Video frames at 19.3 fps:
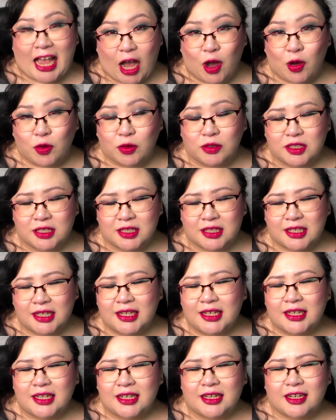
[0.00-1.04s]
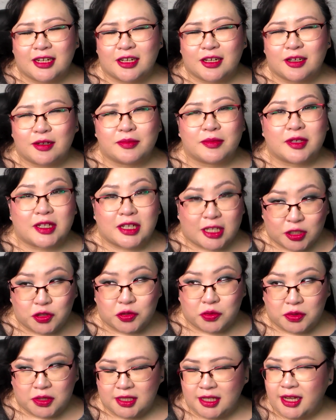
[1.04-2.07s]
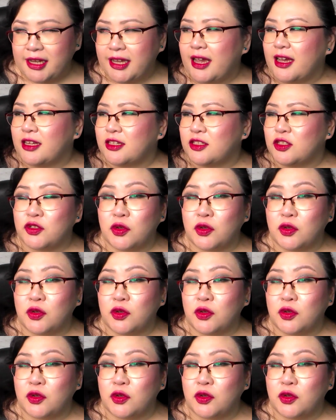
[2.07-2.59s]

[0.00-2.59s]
out um, as soon as I can.